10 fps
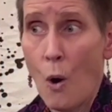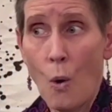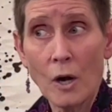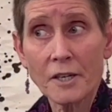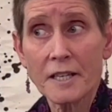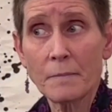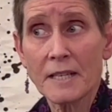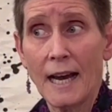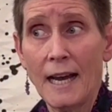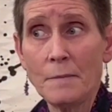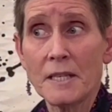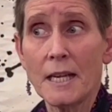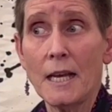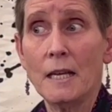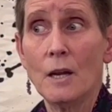or
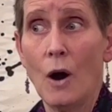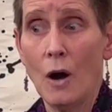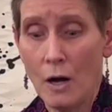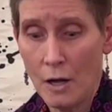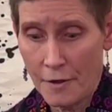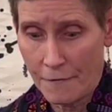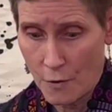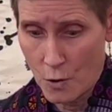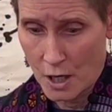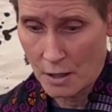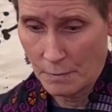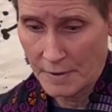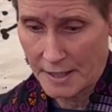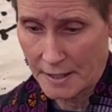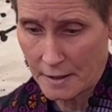sometimes in all the
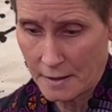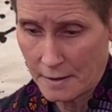forms.